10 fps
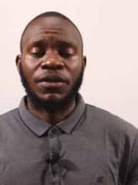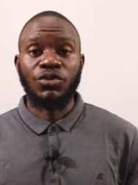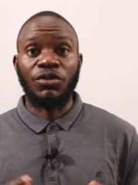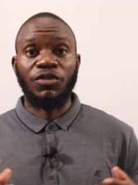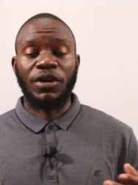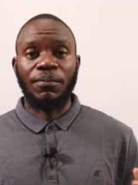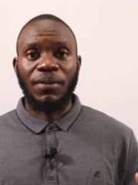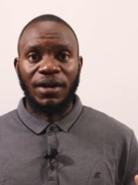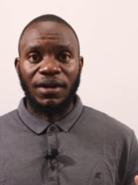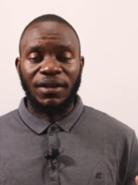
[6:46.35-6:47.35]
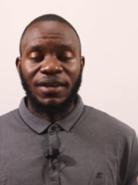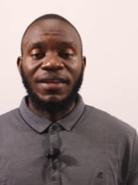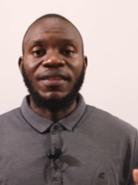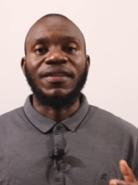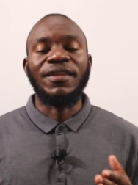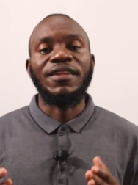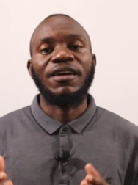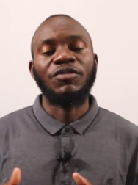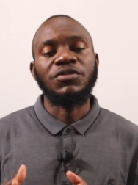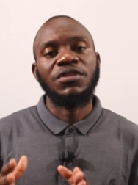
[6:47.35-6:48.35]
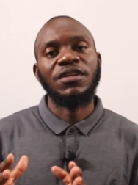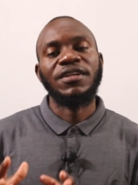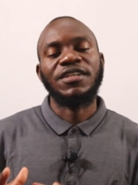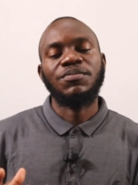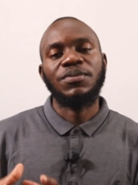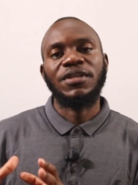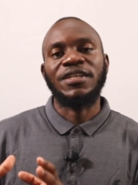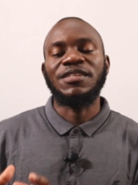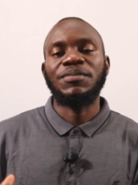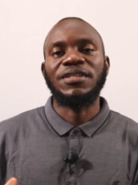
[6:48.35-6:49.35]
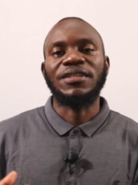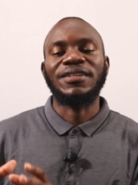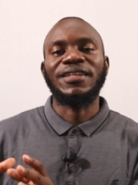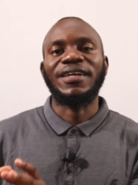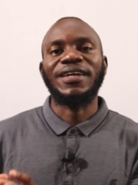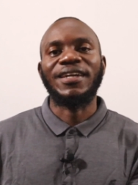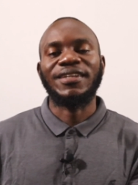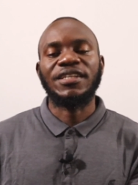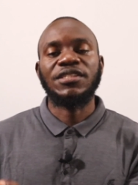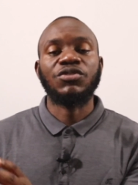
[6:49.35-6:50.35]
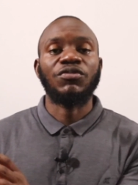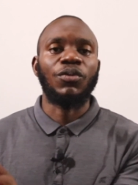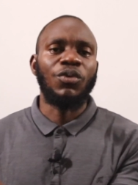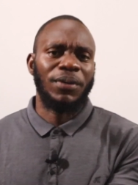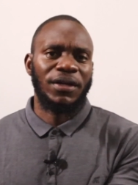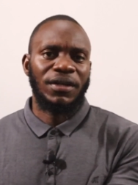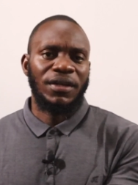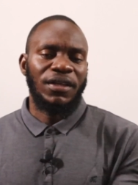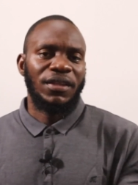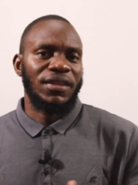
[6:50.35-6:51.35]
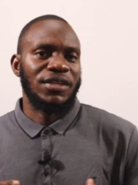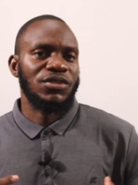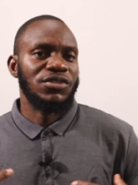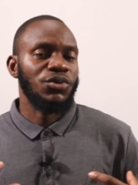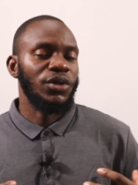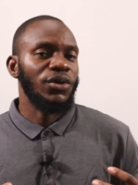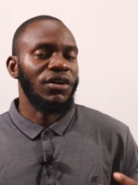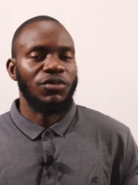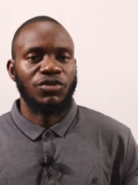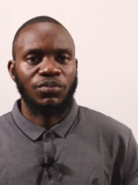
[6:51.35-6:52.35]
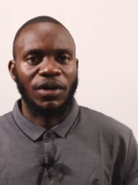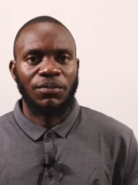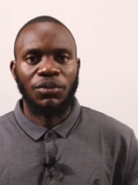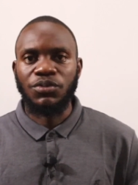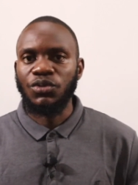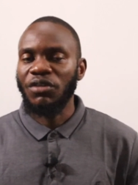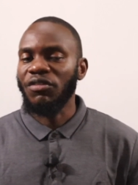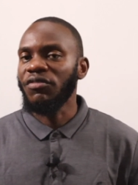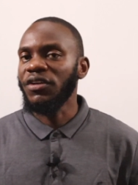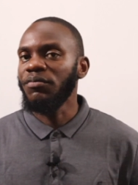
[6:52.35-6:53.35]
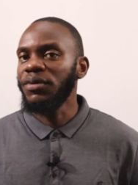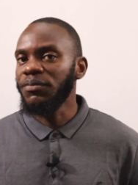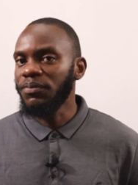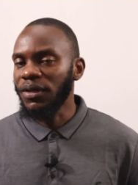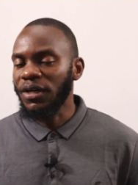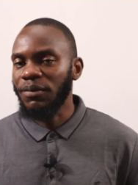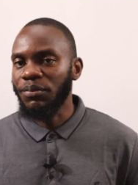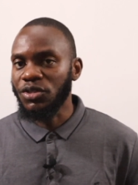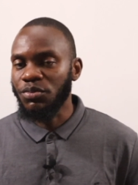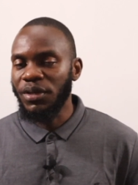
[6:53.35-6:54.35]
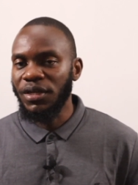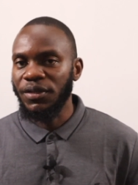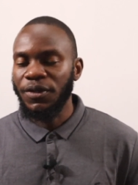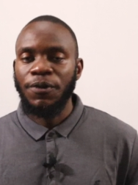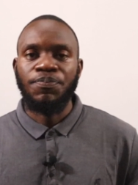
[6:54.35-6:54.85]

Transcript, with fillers: So if you're a man, then therefore you start exhibiting the characteristics of a woman. That's the reason why you have those man boobs. You have a very big uh, pot belly.